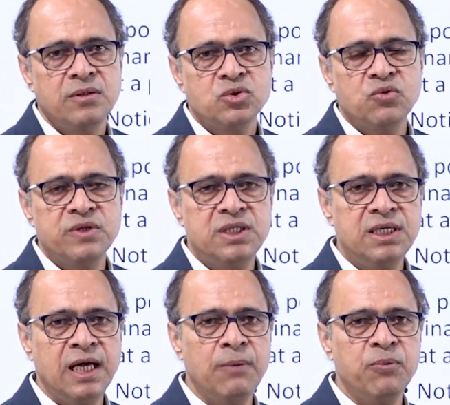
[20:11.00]
So with the
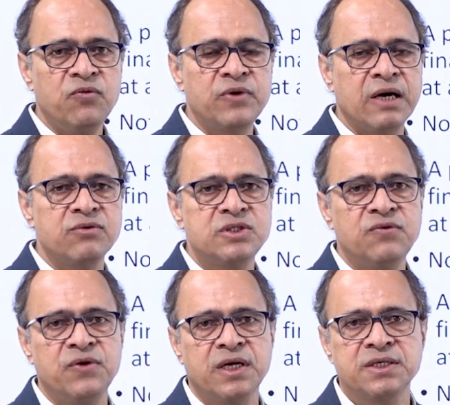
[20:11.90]
help of
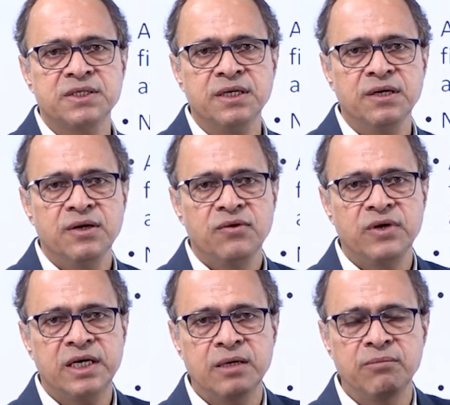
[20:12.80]
diversification, we
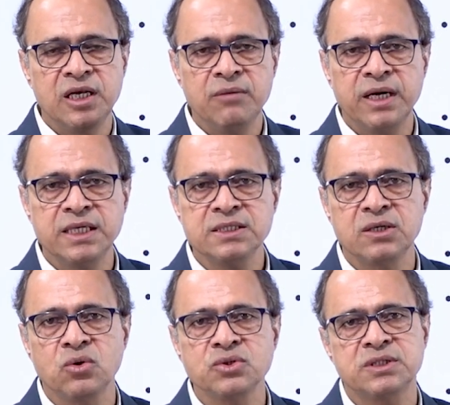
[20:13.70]
can minimize
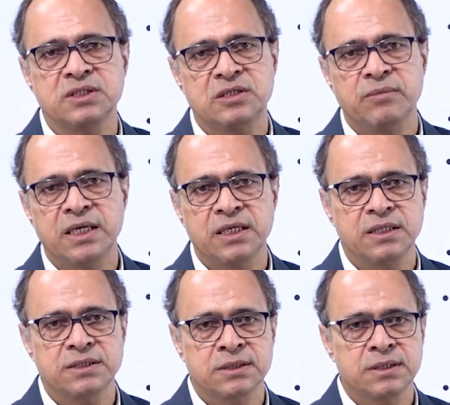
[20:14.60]
non-systematic
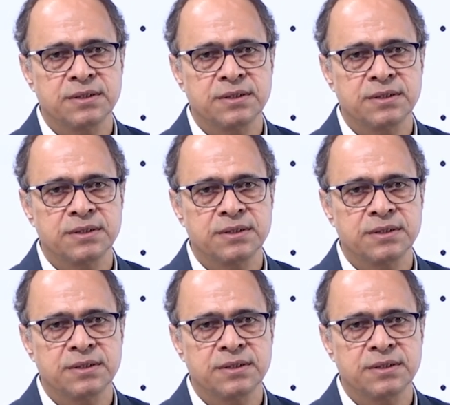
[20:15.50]
risk.